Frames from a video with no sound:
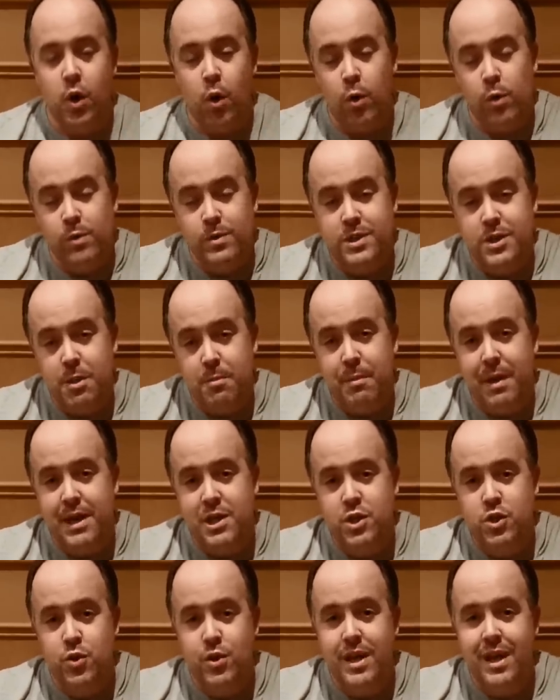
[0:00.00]
Also, make
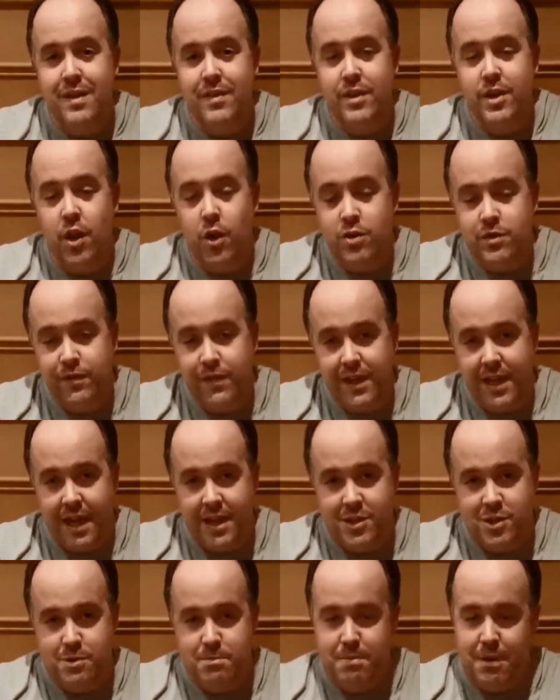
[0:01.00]
sure you hit the
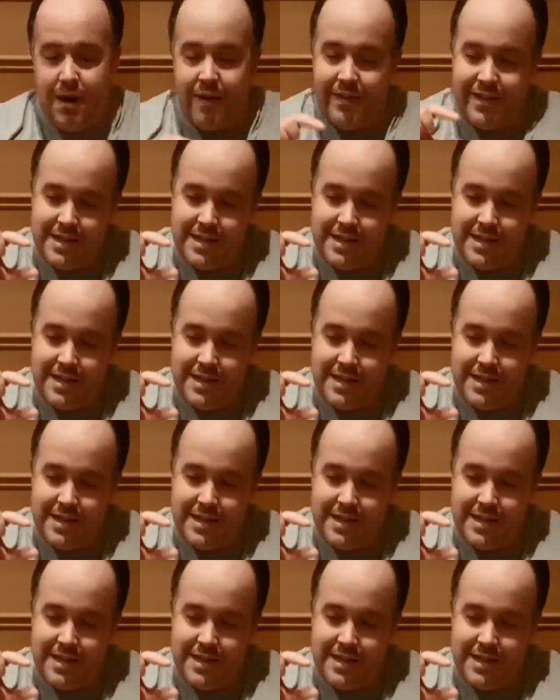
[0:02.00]
notification button.